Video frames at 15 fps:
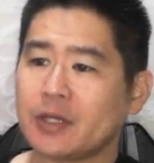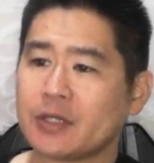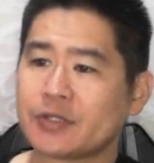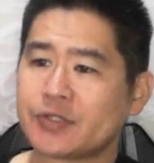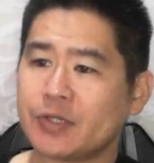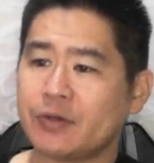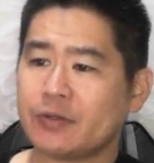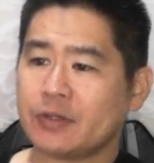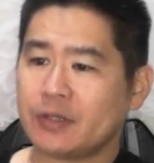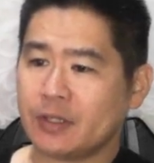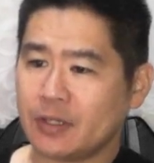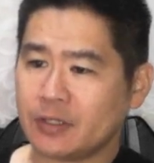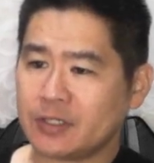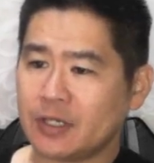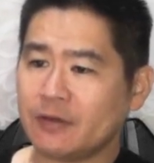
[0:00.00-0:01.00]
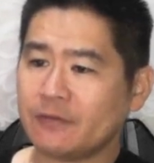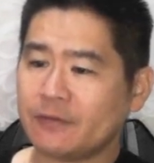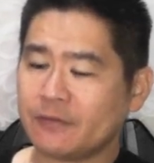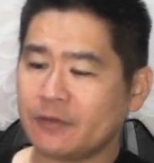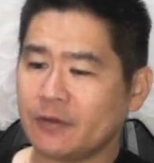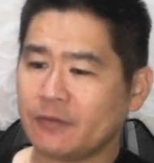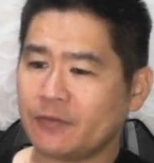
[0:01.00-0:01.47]
So the
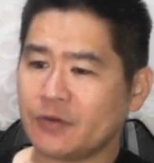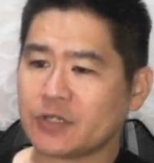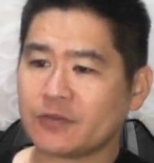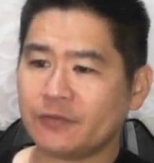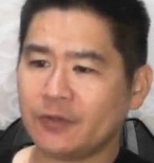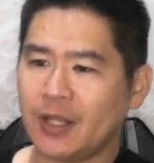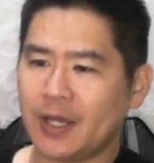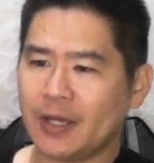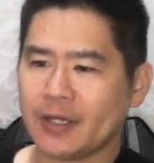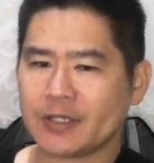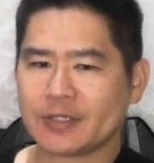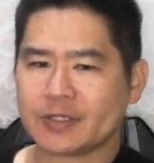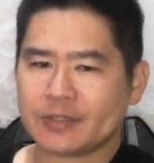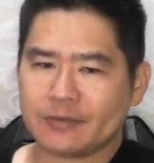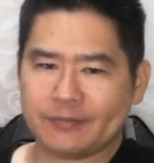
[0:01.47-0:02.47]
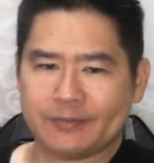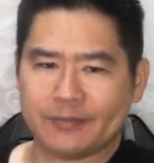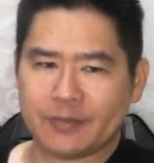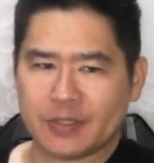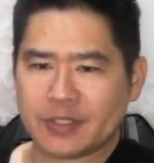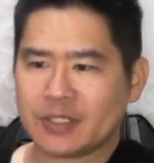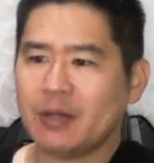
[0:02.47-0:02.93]
dove first flies
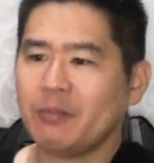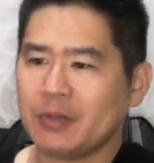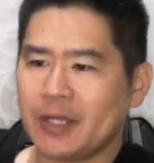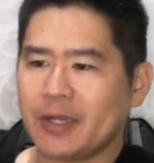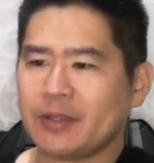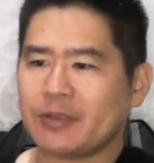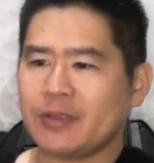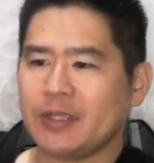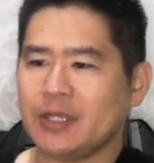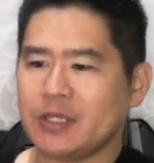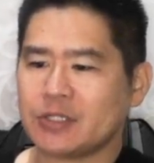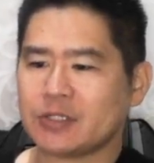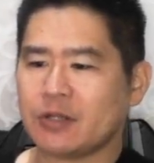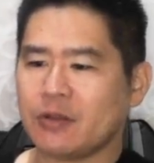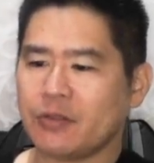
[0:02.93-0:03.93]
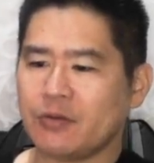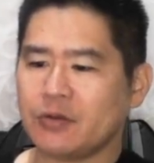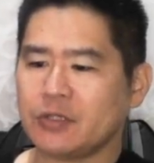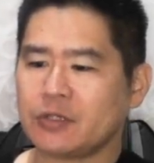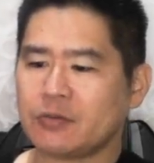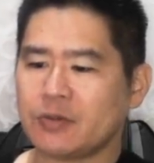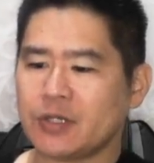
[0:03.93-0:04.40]
some length east
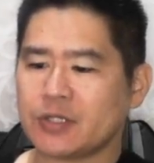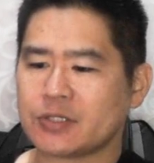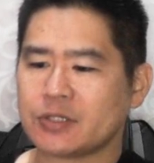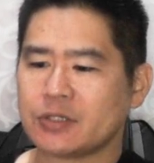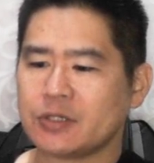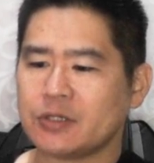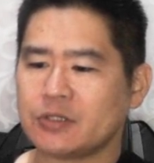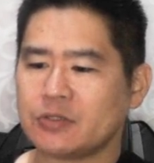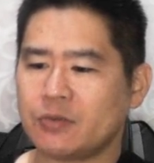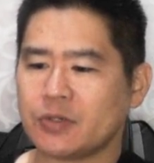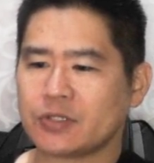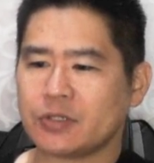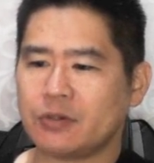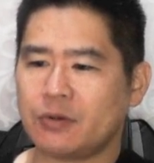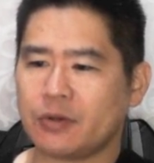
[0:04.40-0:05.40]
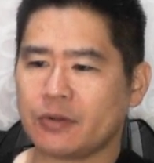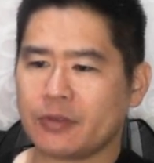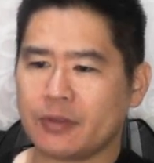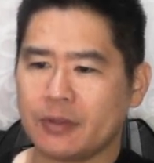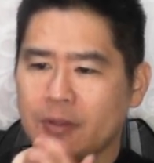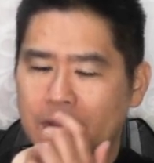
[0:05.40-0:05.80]
30 degrees towards the north.